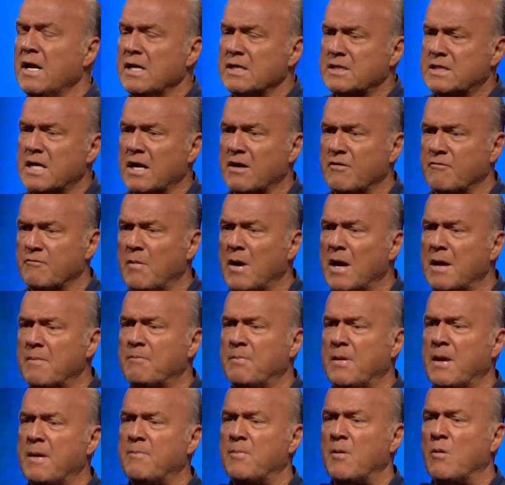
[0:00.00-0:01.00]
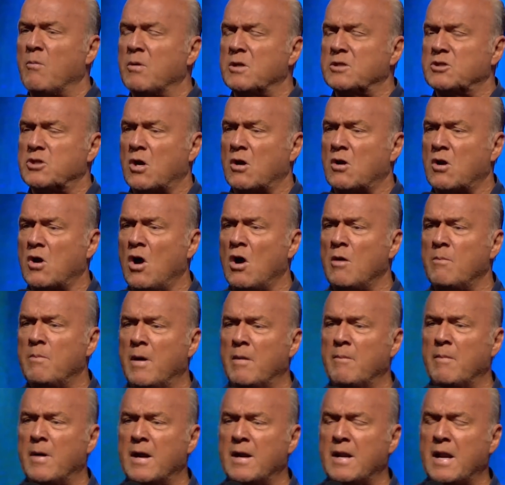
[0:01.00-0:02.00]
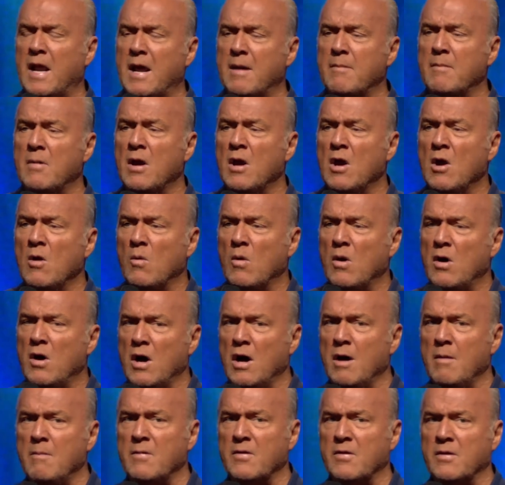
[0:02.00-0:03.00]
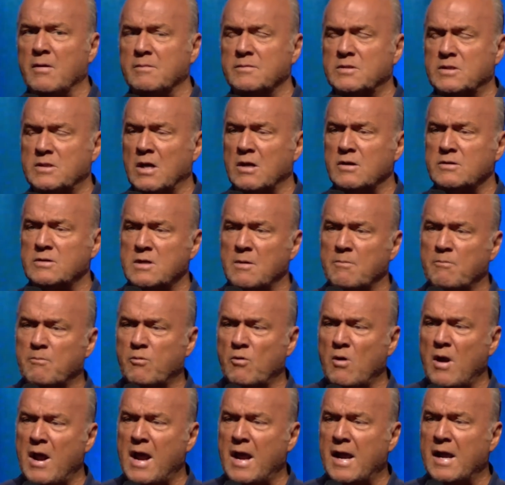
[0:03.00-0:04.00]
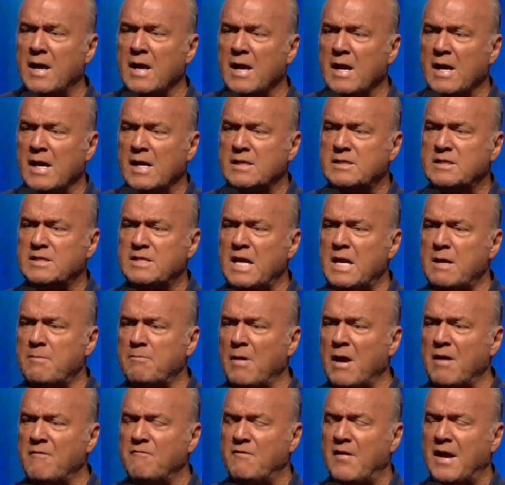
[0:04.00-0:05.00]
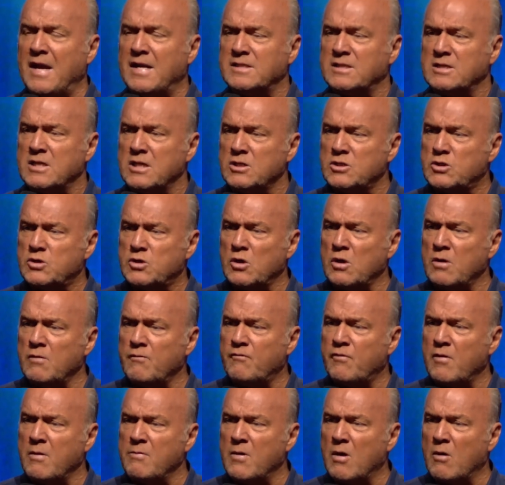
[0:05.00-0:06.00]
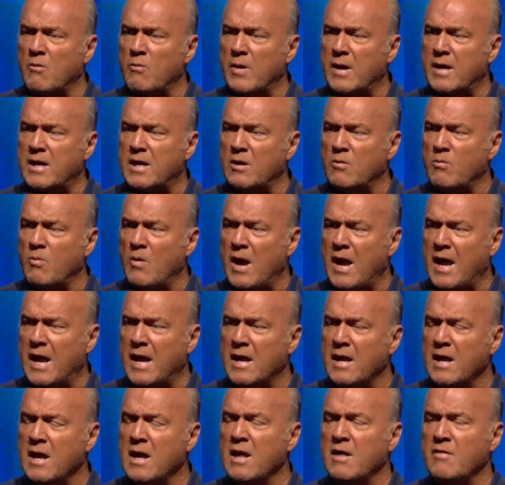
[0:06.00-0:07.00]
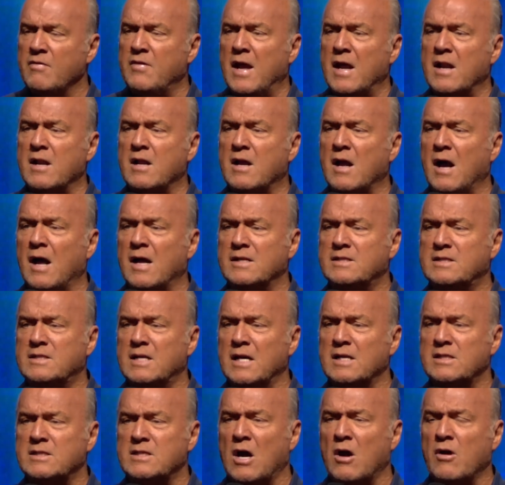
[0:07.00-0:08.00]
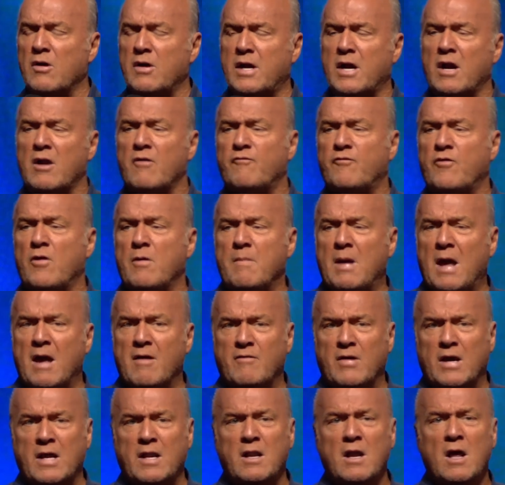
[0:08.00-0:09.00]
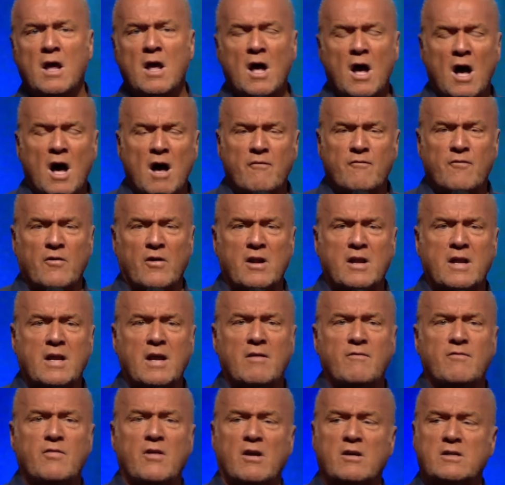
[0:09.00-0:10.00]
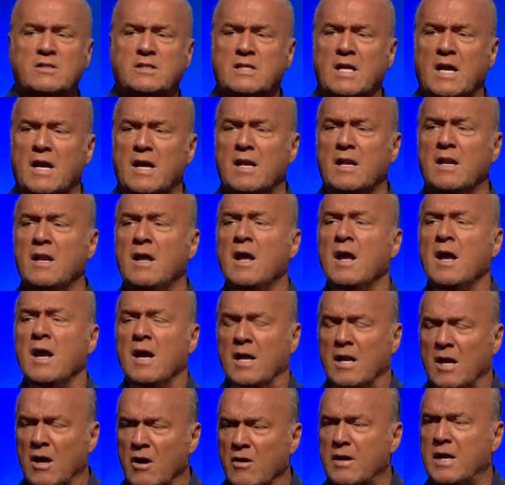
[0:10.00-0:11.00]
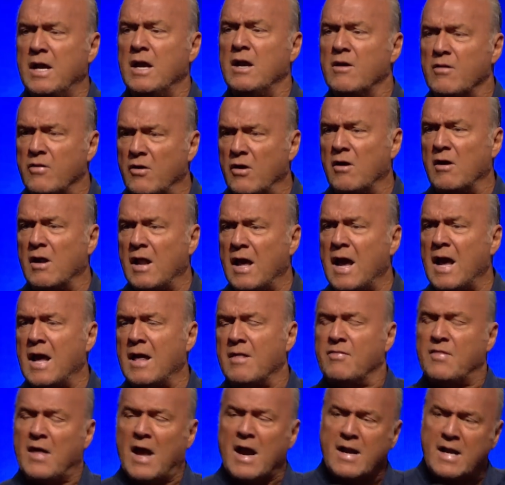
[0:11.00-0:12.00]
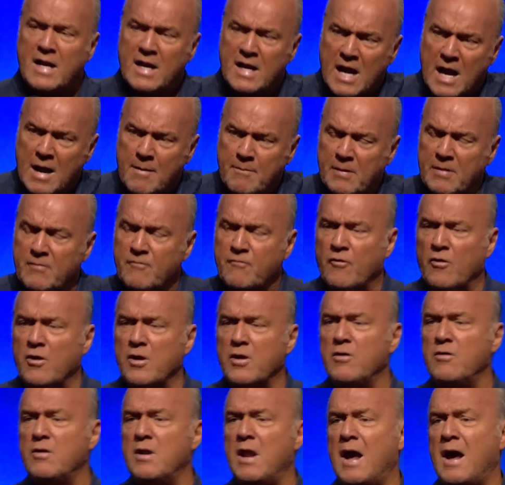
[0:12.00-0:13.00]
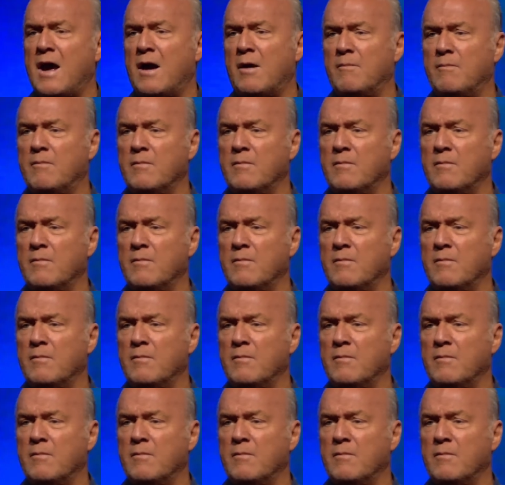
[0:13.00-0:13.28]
said, "If my people, which are called by my name, will humble themselves and pray and seek my face and turn from their wicked way, then," God says, "I'll hear from heaven, I'll forgive their sin, and I'll heal their land." That can happen for you now.